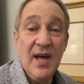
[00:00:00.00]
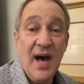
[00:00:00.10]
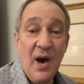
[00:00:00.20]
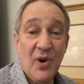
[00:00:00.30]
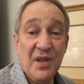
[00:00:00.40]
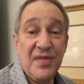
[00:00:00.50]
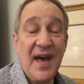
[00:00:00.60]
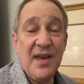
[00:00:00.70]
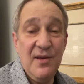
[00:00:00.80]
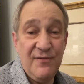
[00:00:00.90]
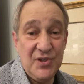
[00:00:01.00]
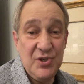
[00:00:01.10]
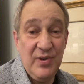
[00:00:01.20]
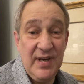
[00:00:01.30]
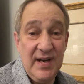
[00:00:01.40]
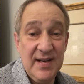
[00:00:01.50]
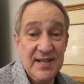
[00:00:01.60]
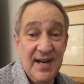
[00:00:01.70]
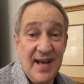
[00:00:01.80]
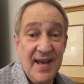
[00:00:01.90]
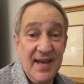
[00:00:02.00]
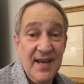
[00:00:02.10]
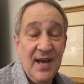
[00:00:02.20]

I want to thank you for tuning in today.